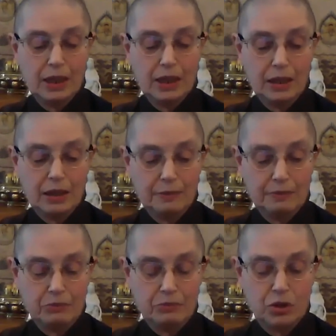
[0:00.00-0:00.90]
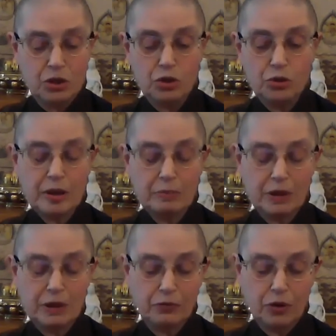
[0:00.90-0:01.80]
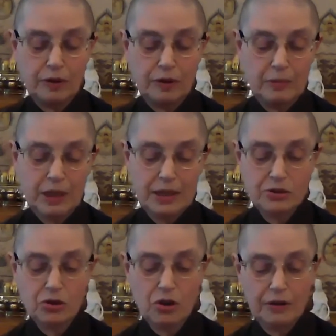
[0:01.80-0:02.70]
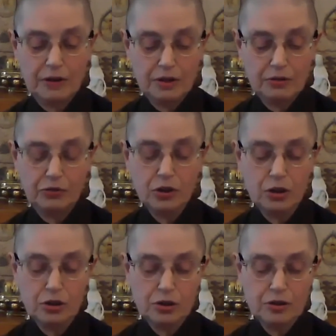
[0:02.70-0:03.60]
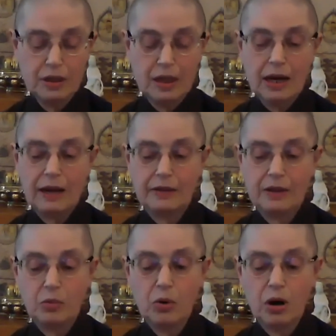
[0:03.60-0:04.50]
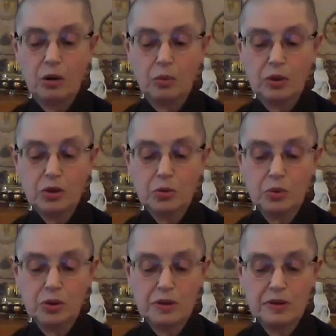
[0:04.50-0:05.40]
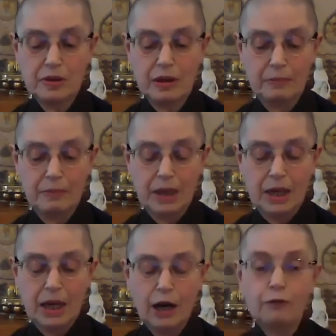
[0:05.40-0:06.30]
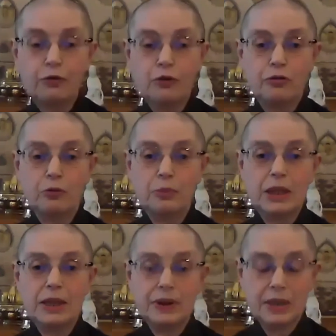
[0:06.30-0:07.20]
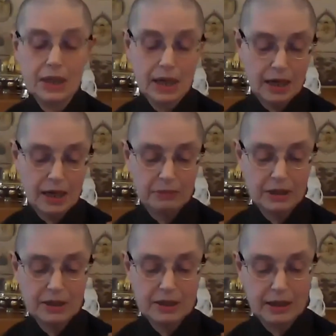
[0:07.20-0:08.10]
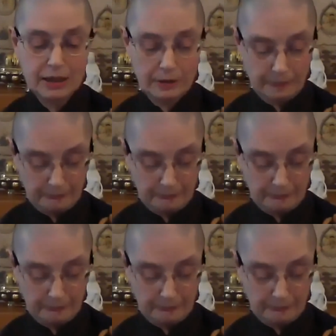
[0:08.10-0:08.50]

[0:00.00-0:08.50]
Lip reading: to do something for them, and I saw this verse on their wall, which was helpful for me at the time. It said,